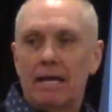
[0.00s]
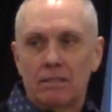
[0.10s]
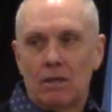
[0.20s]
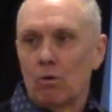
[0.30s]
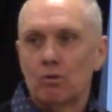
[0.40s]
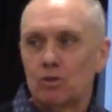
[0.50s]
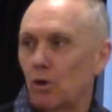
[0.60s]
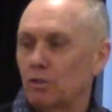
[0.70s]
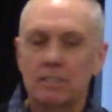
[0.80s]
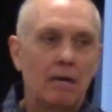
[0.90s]
Local
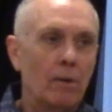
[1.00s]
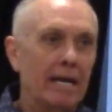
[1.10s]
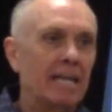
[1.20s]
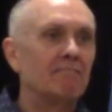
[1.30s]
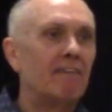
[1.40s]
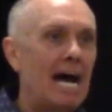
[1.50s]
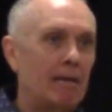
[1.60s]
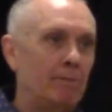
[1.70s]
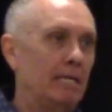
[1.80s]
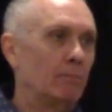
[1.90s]
churches that way
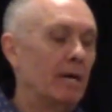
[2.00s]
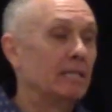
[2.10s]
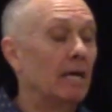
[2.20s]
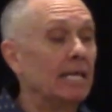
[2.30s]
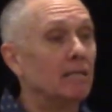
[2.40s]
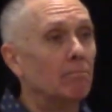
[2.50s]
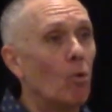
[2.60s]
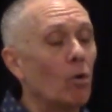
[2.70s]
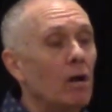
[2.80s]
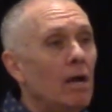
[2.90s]
invite people. And the, and the
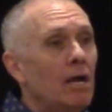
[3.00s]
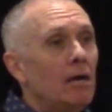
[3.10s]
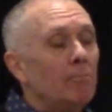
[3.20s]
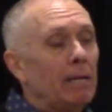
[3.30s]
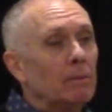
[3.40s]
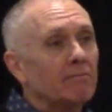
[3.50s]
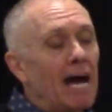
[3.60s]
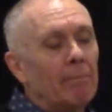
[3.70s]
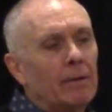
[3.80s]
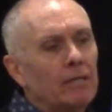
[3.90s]
more people
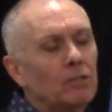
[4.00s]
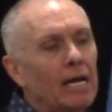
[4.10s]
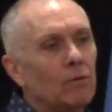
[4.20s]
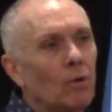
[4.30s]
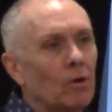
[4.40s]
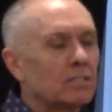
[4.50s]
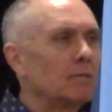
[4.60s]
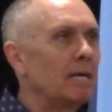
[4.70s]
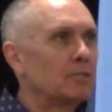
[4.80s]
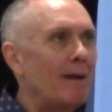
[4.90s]
invite people, here's how it works.
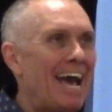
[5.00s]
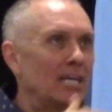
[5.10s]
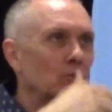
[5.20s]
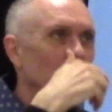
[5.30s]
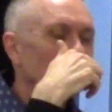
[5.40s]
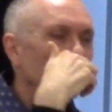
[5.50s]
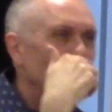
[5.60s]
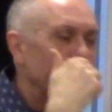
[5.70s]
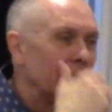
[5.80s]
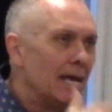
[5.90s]
Sometimes pastors
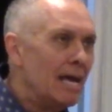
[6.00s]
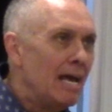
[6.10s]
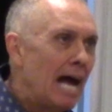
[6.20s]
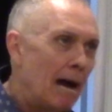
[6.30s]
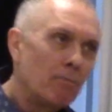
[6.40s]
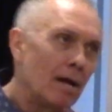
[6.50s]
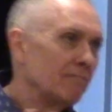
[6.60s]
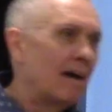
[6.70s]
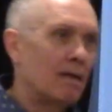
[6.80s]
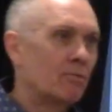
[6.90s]
tell me, I probably
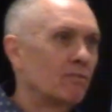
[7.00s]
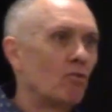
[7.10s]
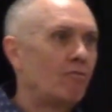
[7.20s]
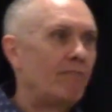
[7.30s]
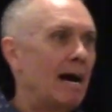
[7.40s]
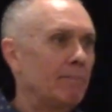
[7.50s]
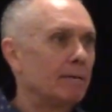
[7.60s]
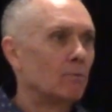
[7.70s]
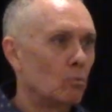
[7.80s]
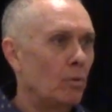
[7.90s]
invite three or four, five
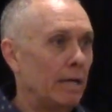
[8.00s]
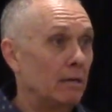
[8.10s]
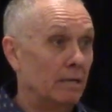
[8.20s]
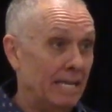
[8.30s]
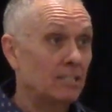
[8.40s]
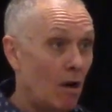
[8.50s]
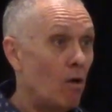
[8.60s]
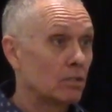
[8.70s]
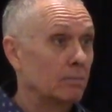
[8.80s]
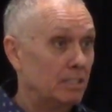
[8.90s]
people a week, and that's
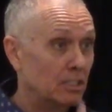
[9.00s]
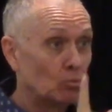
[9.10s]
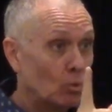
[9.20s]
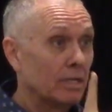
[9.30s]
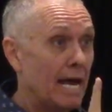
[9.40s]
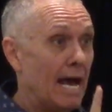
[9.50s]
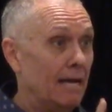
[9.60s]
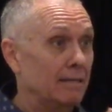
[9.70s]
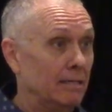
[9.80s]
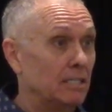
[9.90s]
awesome. He's just one
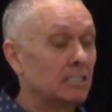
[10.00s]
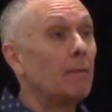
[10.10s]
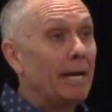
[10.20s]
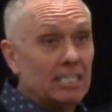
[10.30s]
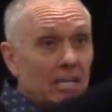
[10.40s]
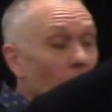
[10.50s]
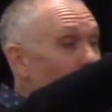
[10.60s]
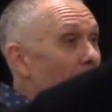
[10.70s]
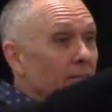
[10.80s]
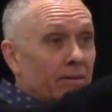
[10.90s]
guy. He's, talking, he's talking
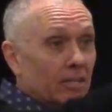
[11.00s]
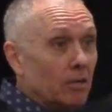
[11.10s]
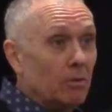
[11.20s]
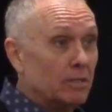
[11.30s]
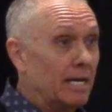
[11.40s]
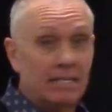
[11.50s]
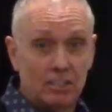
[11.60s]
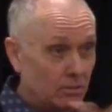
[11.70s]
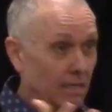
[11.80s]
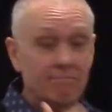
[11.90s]
about out there in the community. He
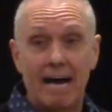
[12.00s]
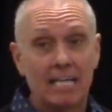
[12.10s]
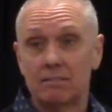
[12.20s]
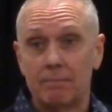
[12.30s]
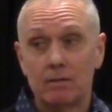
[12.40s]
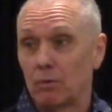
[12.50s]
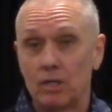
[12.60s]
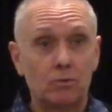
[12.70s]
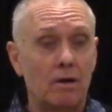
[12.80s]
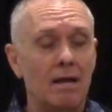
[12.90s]
just invites the
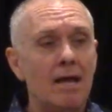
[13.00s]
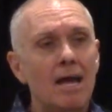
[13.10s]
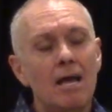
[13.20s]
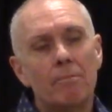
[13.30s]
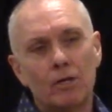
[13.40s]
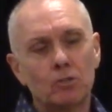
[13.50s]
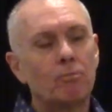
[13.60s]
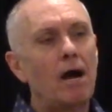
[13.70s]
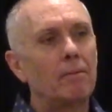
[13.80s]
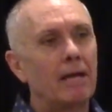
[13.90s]
restaurant. Here's the
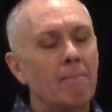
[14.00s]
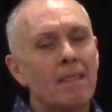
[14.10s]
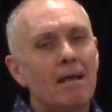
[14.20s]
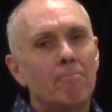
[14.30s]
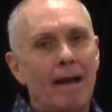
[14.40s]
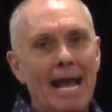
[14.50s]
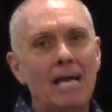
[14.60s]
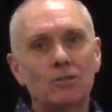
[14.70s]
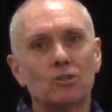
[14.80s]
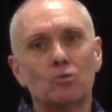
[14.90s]
problem with that.
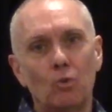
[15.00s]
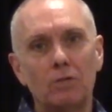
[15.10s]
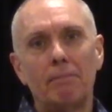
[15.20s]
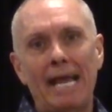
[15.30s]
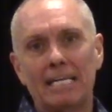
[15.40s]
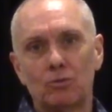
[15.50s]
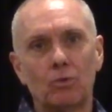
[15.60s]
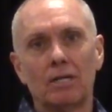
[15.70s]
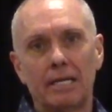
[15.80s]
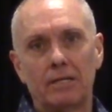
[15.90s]
Pastor is one man, is
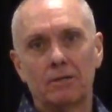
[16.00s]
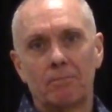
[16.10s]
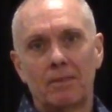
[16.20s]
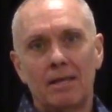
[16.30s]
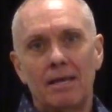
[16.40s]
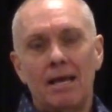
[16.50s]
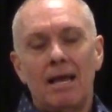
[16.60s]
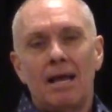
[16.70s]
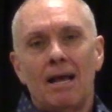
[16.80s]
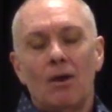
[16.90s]
one leader.
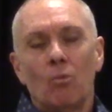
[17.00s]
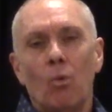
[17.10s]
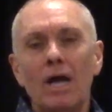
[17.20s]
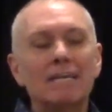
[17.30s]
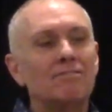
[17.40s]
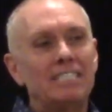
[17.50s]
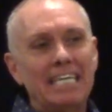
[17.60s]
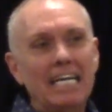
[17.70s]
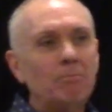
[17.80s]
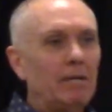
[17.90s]
What if
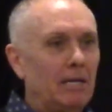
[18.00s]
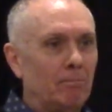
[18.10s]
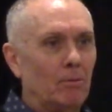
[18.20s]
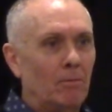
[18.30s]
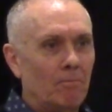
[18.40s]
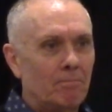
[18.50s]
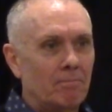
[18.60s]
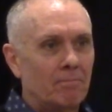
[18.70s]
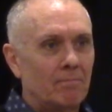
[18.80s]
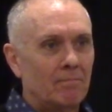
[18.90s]
ten people,
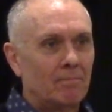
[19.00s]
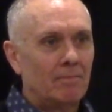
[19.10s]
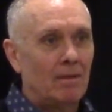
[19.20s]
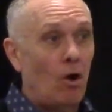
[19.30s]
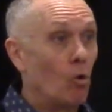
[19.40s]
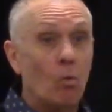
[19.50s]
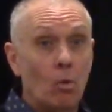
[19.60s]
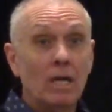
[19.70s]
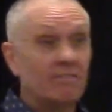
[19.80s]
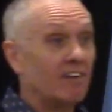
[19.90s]
or
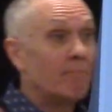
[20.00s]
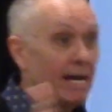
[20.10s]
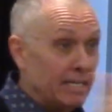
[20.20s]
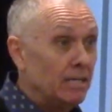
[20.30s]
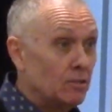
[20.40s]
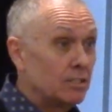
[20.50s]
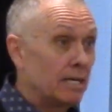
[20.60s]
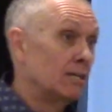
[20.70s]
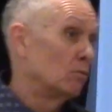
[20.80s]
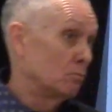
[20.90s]
what if everybody here
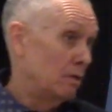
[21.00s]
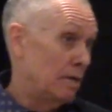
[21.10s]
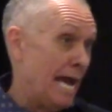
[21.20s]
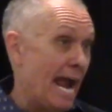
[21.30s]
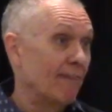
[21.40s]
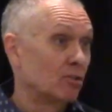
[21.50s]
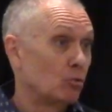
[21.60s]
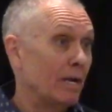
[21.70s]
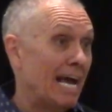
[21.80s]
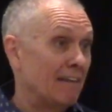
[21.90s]
said on average
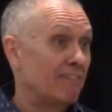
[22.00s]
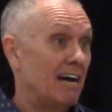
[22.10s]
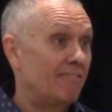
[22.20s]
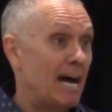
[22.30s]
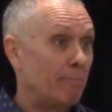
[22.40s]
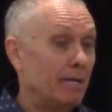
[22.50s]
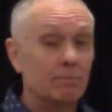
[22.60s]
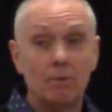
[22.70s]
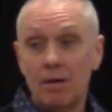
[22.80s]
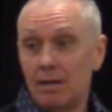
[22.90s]
week I invite five
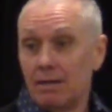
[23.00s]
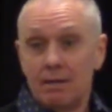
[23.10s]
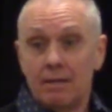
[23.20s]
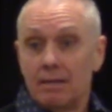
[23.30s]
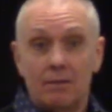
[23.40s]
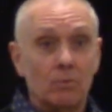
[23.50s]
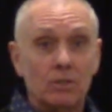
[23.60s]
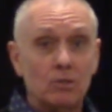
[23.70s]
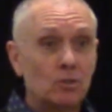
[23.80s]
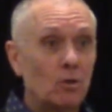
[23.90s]
people? Well,
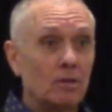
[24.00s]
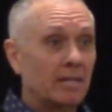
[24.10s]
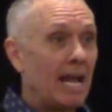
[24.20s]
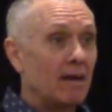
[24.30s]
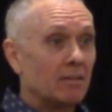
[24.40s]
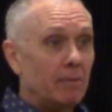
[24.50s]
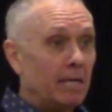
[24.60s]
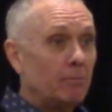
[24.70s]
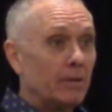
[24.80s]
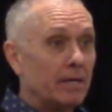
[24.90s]
you start counting the
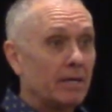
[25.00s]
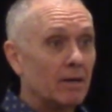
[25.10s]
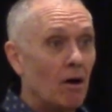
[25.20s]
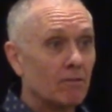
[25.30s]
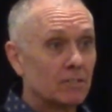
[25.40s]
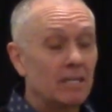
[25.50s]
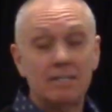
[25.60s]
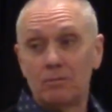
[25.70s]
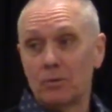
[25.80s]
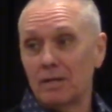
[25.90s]
people here, all of a
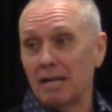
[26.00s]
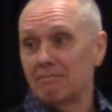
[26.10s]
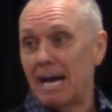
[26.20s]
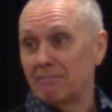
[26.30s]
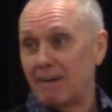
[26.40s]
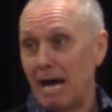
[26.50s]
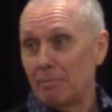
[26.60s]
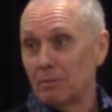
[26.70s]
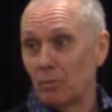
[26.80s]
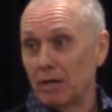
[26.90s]
sudden, we're not inviting five
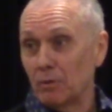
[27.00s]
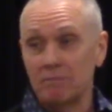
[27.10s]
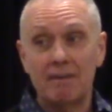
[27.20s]
people a week, we're